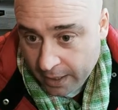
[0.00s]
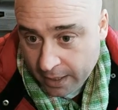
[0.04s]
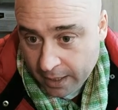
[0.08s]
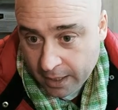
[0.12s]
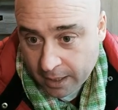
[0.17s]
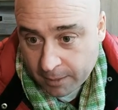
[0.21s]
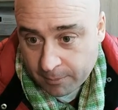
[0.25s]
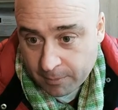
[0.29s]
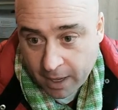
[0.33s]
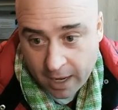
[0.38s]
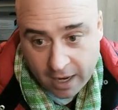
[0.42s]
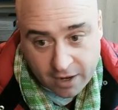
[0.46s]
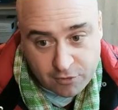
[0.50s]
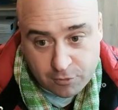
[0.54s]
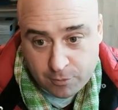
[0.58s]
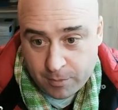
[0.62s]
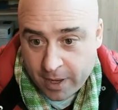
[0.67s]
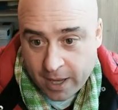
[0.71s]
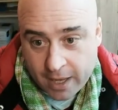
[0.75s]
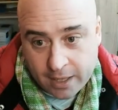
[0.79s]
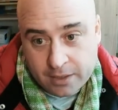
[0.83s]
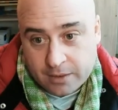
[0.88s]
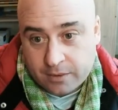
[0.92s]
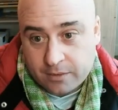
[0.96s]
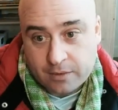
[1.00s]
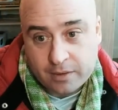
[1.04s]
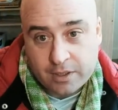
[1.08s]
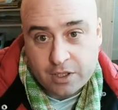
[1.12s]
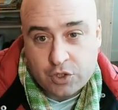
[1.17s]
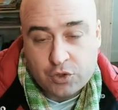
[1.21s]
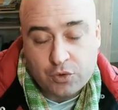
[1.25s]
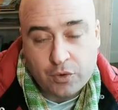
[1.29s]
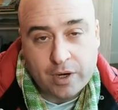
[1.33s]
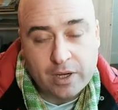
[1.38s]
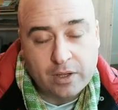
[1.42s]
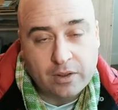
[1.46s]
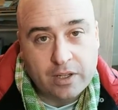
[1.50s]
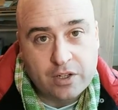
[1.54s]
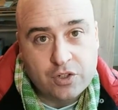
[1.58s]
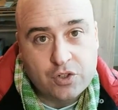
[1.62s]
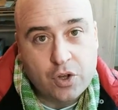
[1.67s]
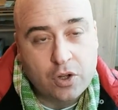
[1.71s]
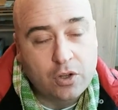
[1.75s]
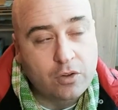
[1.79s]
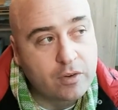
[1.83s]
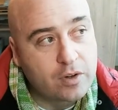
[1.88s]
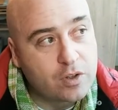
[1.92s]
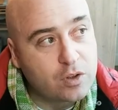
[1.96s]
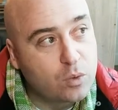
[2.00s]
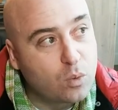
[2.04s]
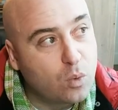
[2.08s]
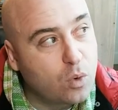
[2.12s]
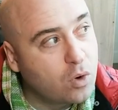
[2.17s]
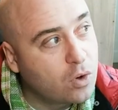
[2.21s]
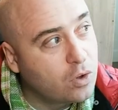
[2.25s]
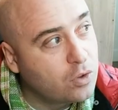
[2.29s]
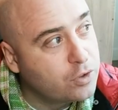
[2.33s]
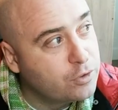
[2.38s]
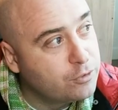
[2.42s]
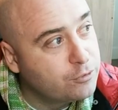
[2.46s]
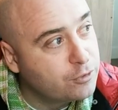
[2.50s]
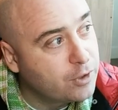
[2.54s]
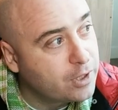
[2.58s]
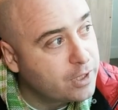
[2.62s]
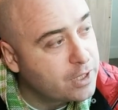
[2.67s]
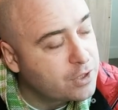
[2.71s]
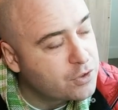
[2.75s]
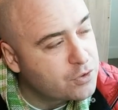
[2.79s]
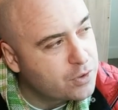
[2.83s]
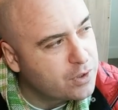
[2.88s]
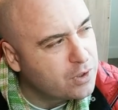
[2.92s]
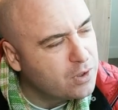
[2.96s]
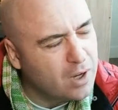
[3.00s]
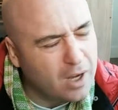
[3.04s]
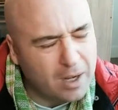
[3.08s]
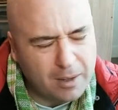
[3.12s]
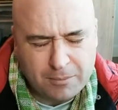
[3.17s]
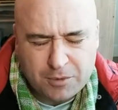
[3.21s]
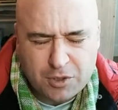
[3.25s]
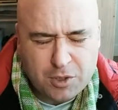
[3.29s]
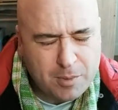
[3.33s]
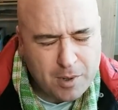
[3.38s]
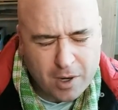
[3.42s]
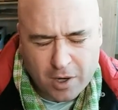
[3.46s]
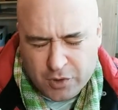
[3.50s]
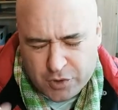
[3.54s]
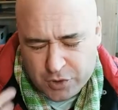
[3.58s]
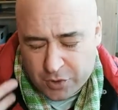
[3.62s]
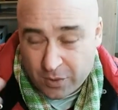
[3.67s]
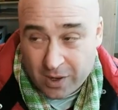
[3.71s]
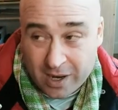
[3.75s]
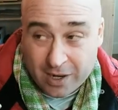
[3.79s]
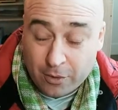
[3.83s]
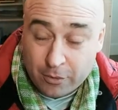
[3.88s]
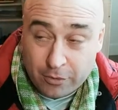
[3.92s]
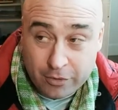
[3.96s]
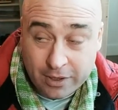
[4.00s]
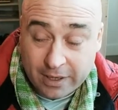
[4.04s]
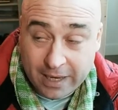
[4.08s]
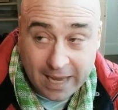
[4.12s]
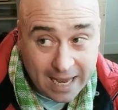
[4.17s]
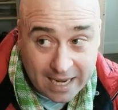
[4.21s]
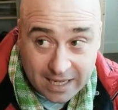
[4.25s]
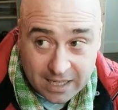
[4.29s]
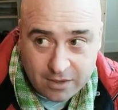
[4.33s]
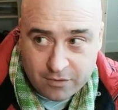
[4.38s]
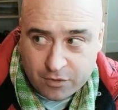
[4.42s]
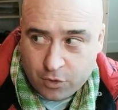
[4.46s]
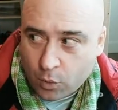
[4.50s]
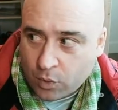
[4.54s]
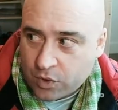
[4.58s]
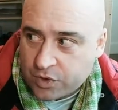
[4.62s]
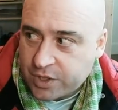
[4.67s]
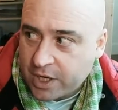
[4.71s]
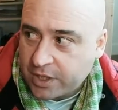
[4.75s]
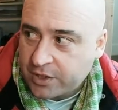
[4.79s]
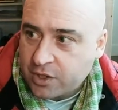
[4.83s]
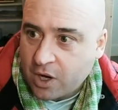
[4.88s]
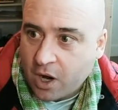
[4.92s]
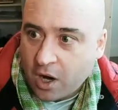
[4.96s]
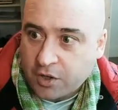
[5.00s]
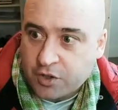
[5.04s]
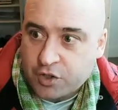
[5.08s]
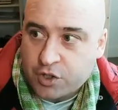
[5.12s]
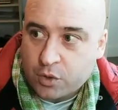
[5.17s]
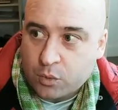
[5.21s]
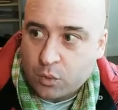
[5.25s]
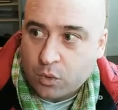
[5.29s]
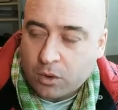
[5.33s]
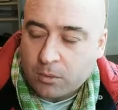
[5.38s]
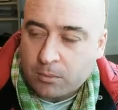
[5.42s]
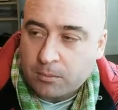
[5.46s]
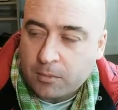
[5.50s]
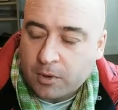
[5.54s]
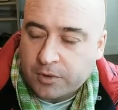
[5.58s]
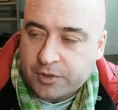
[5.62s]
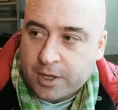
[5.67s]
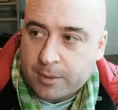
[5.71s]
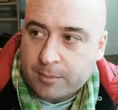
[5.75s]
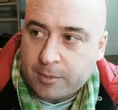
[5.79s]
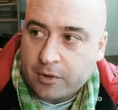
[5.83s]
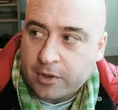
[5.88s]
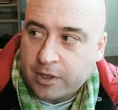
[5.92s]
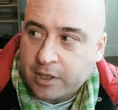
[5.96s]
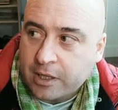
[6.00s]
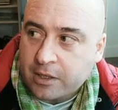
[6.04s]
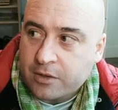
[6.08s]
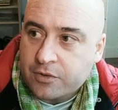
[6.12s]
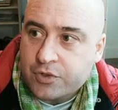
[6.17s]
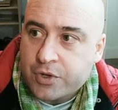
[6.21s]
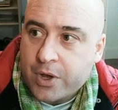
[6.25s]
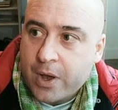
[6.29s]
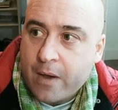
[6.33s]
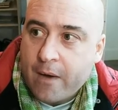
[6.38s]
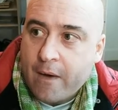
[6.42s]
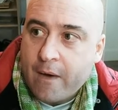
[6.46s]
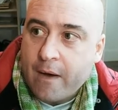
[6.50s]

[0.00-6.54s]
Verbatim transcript: Um, I've met Israelis all around the world who fled Israel. Uh, to be honest with you, I don't think any of the ones I talked to were multimillionaires.